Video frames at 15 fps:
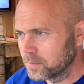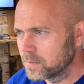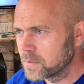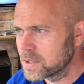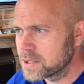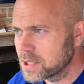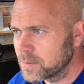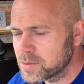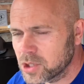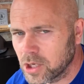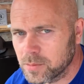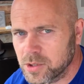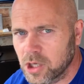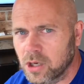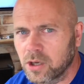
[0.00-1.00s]

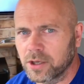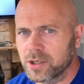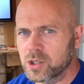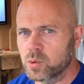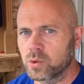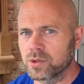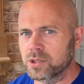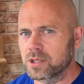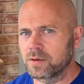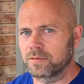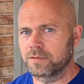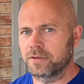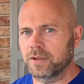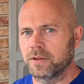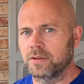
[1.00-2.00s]
Sometimes clients want
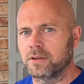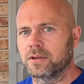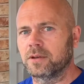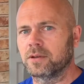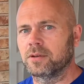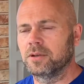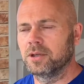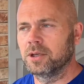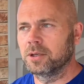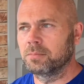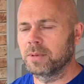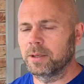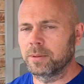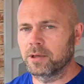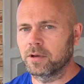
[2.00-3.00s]
something that
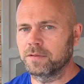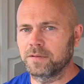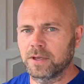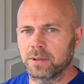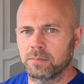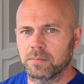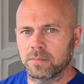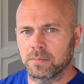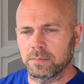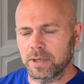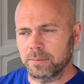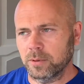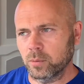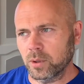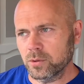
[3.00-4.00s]
maybe I think
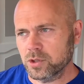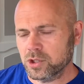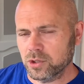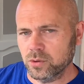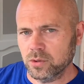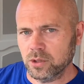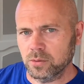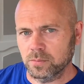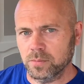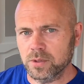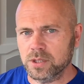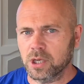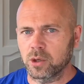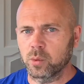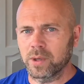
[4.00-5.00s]
maybe won't suit them,
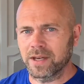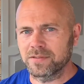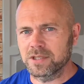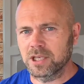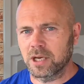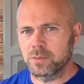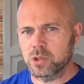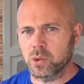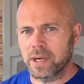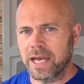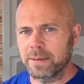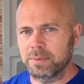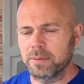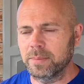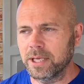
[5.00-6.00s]
so we have to come to a
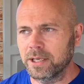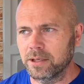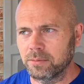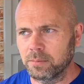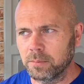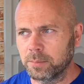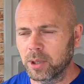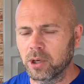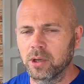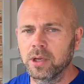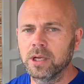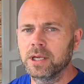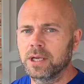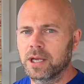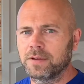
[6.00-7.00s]
happy medium, but
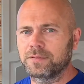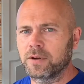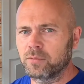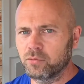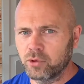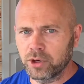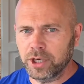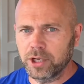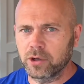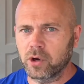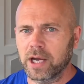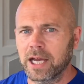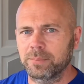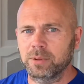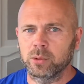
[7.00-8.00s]
if I'm really not
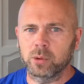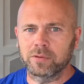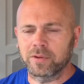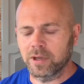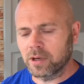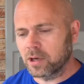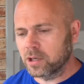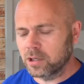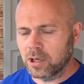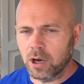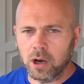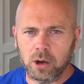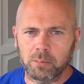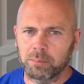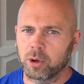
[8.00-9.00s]
happy with it, I
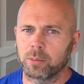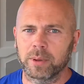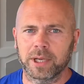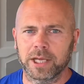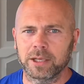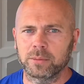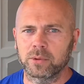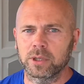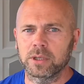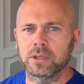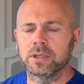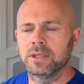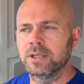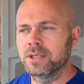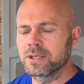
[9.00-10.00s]
can't put my name on it.
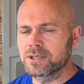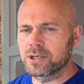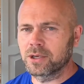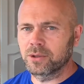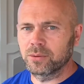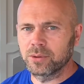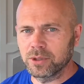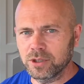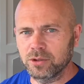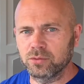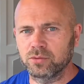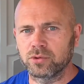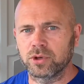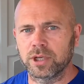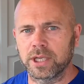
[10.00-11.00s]
So you
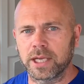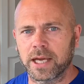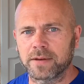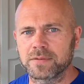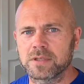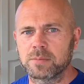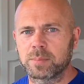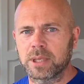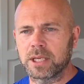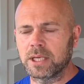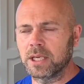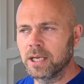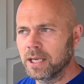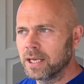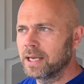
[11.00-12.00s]
really have to
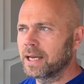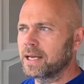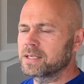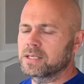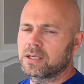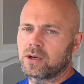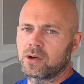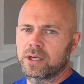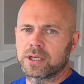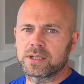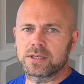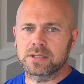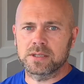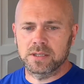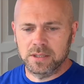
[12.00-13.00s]
be, as an
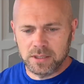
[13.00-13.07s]
artist,